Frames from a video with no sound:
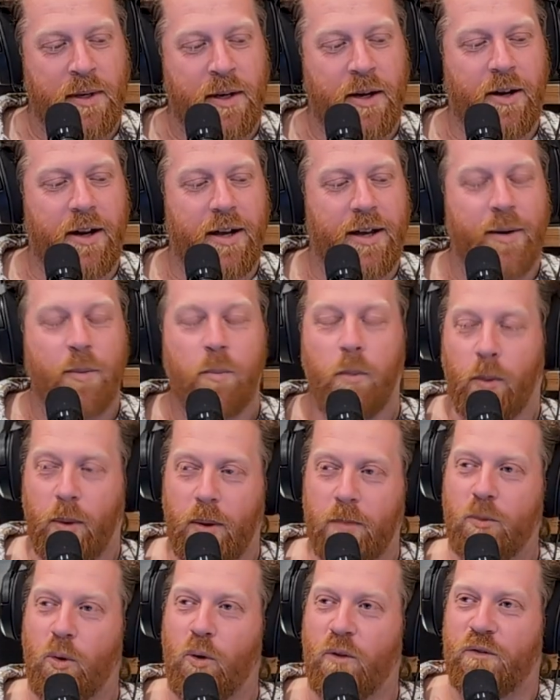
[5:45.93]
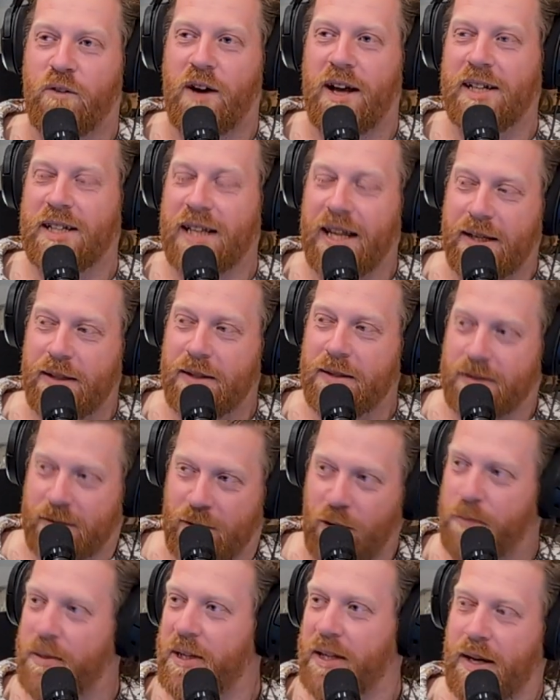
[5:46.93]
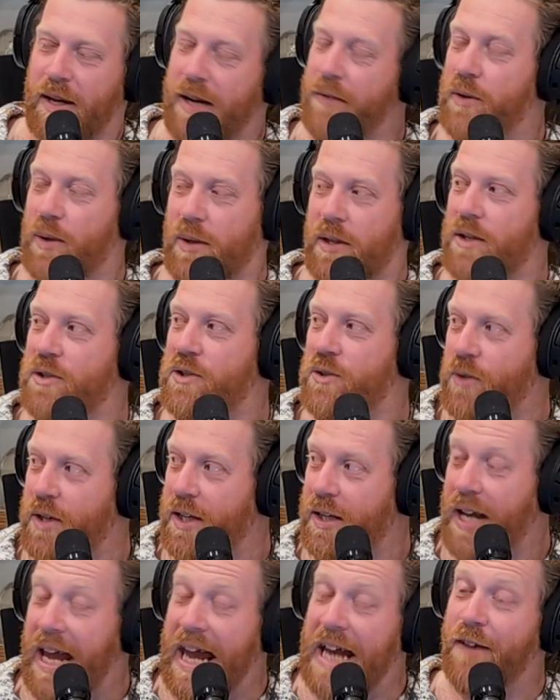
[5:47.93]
All right. More fun topic that everyone can join in.